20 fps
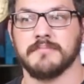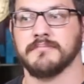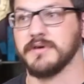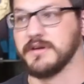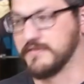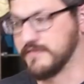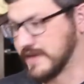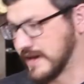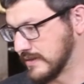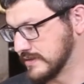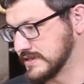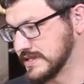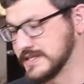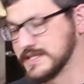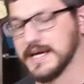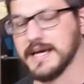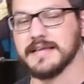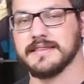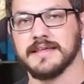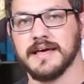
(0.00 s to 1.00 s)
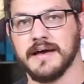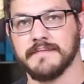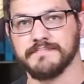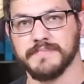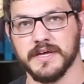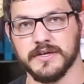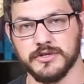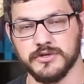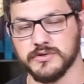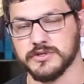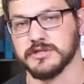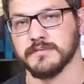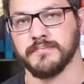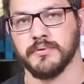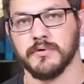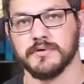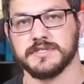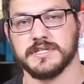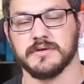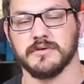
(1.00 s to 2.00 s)
but if I was to take that and do a
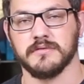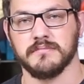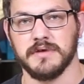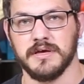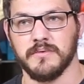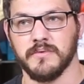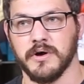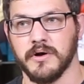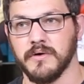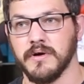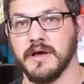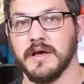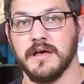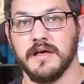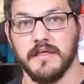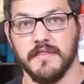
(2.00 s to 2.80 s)
support ticket with Meanwell,